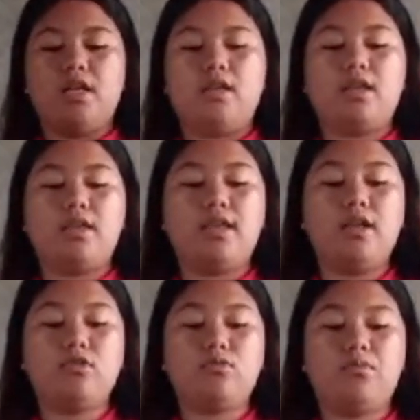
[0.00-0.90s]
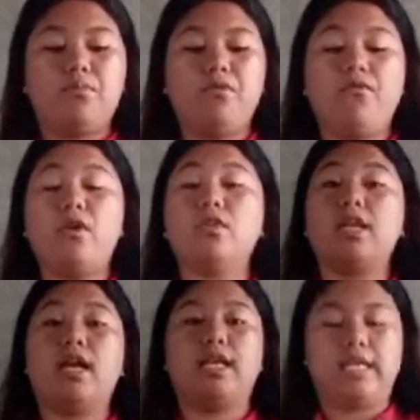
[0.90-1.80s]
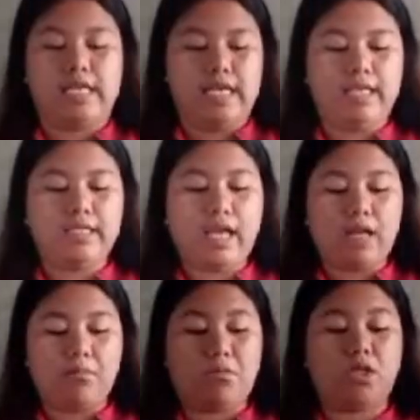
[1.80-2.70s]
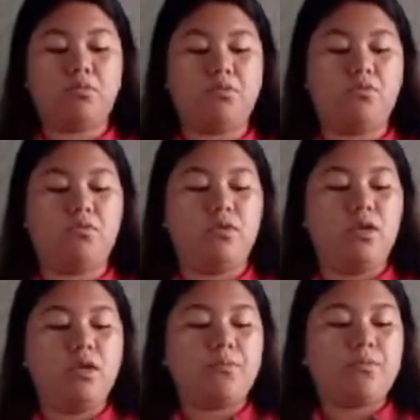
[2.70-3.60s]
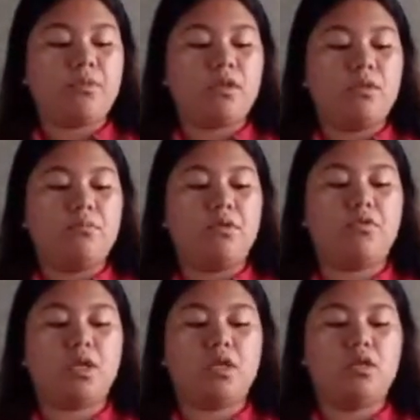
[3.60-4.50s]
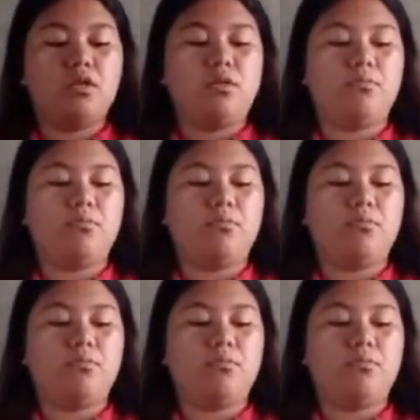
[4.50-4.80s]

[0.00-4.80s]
that deals with profound ideas and must be real,